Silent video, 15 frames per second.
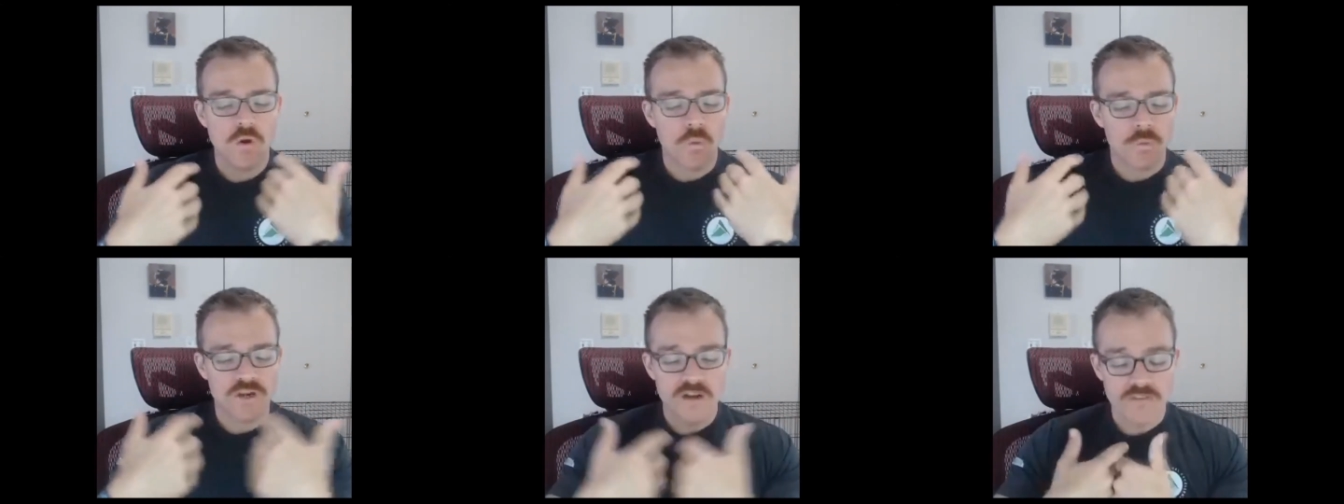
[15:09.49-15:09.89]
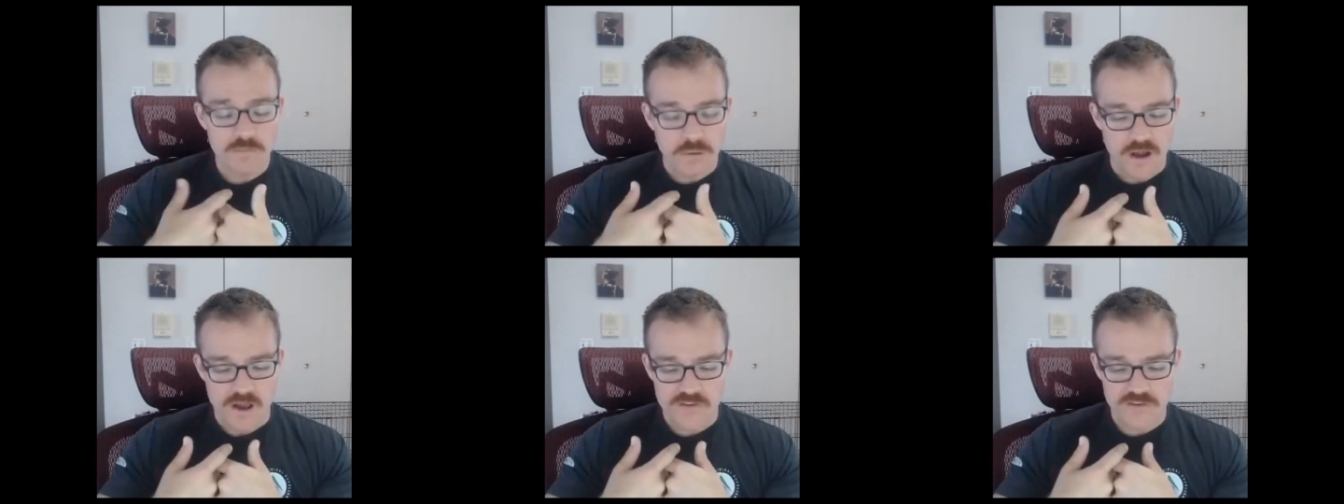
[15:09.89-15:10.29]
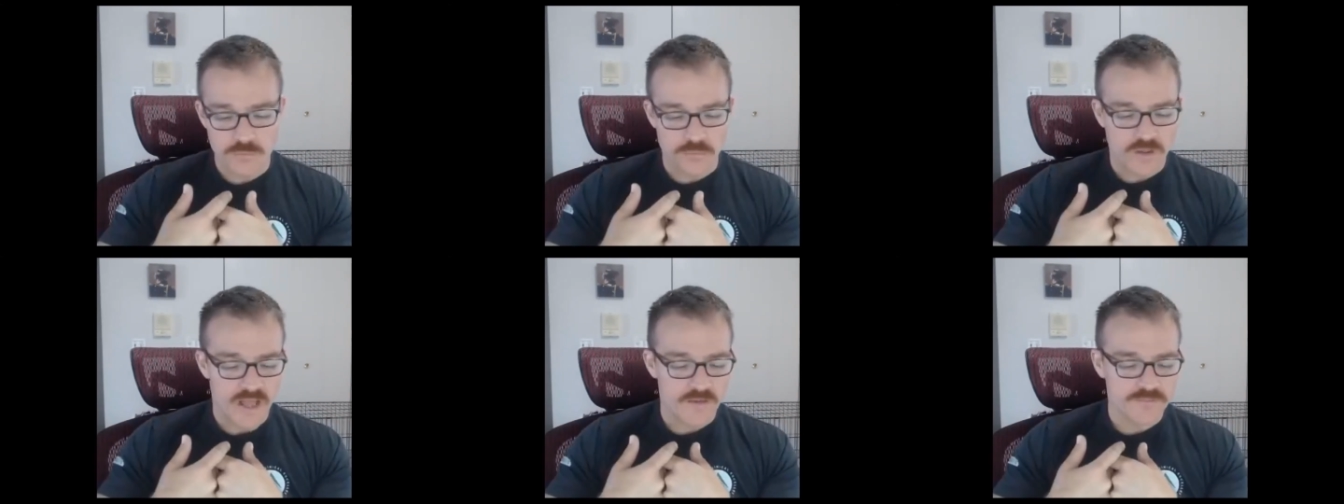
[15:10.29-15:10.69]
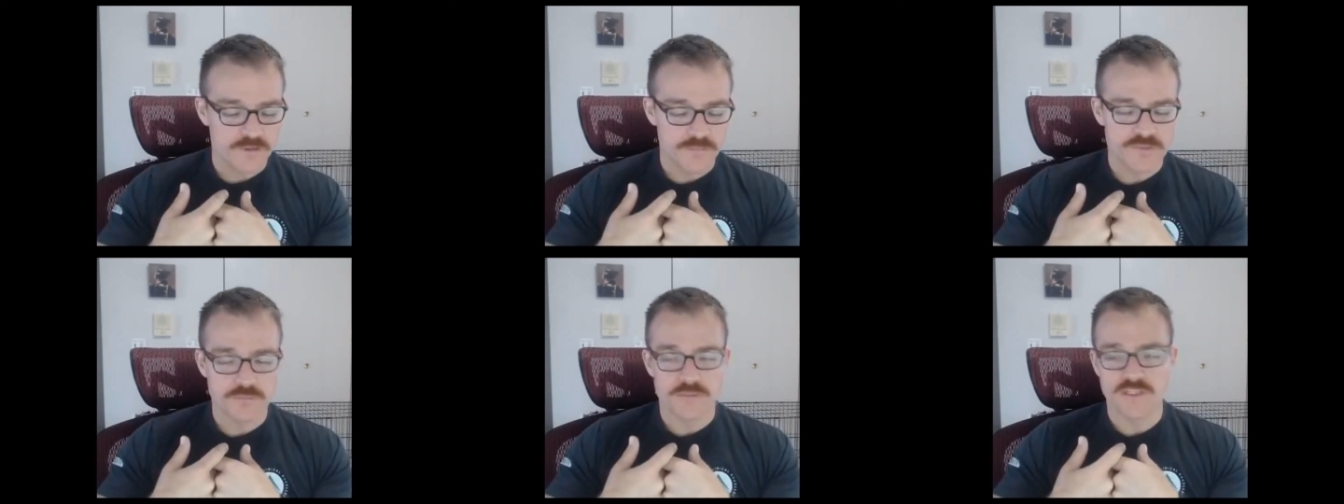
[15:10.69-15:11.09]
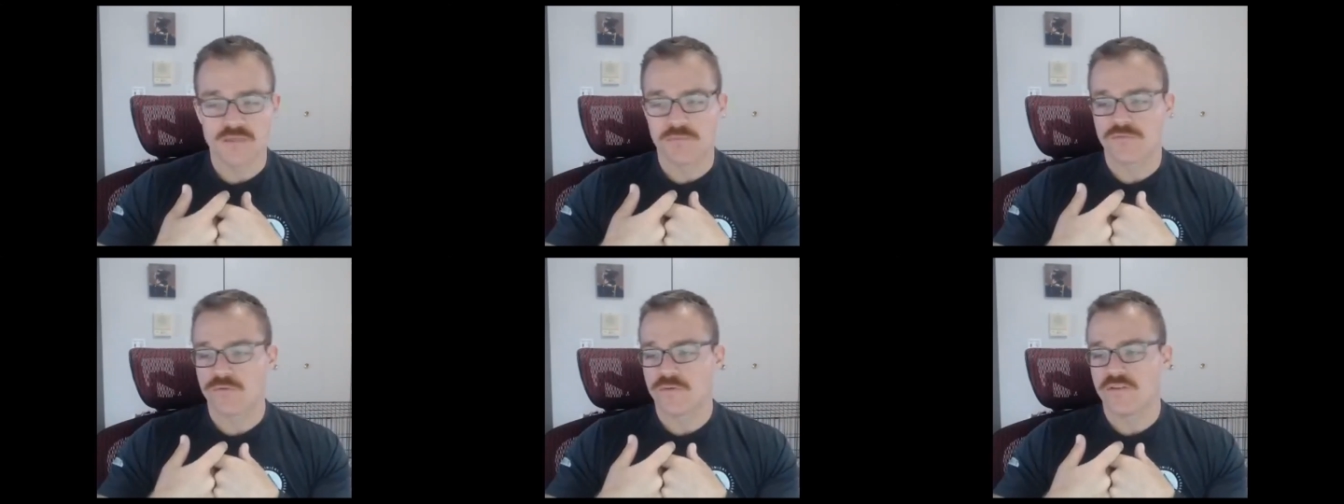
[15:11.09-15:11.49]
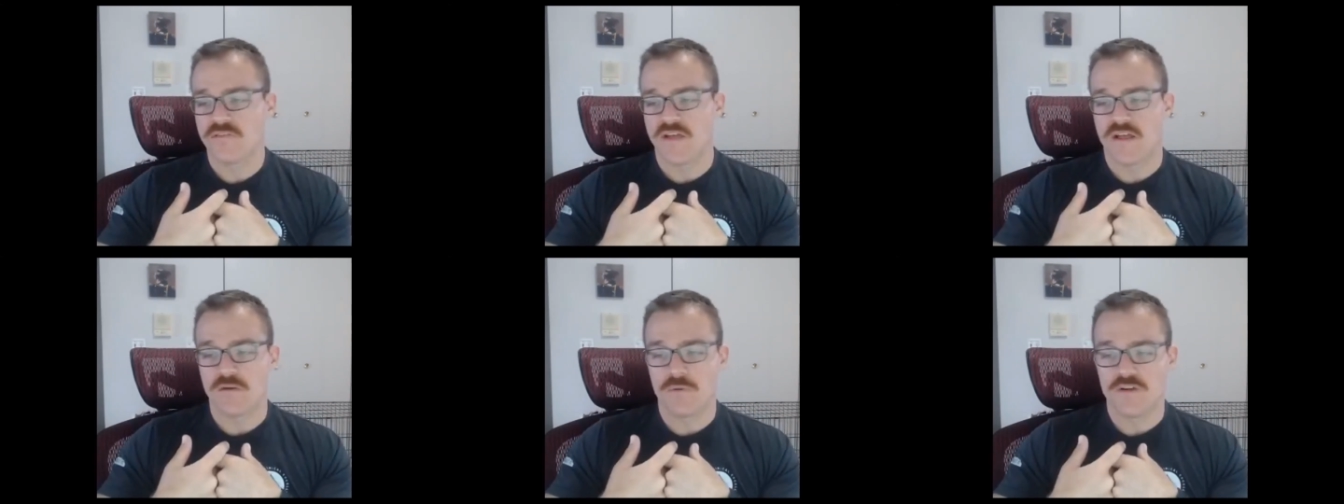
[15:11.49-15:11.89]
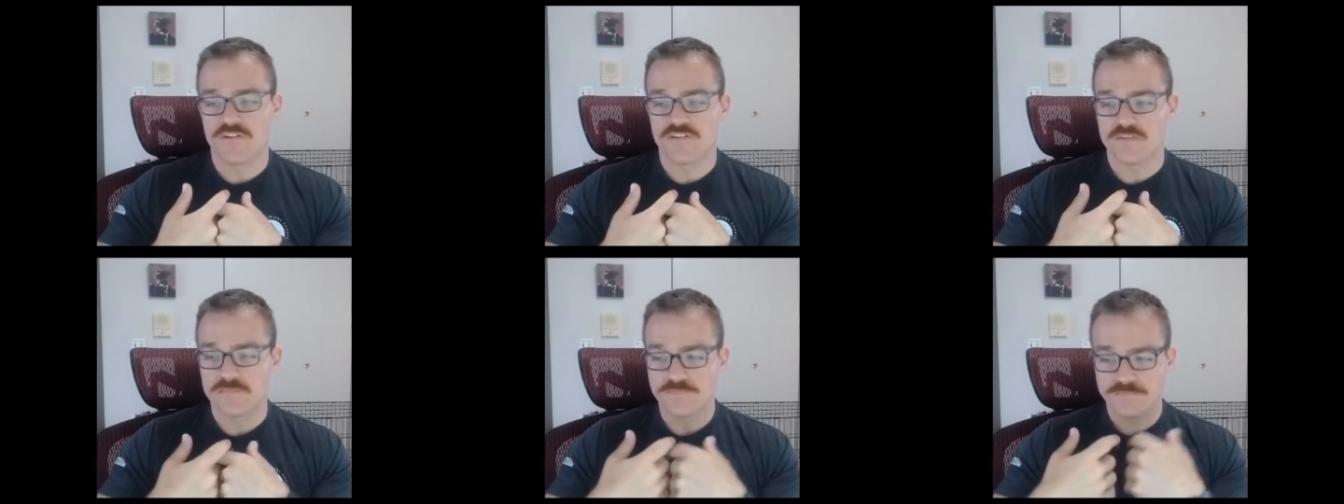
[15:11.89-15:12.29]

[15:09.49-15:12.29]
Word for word: whenever possible have them completed before the evaluation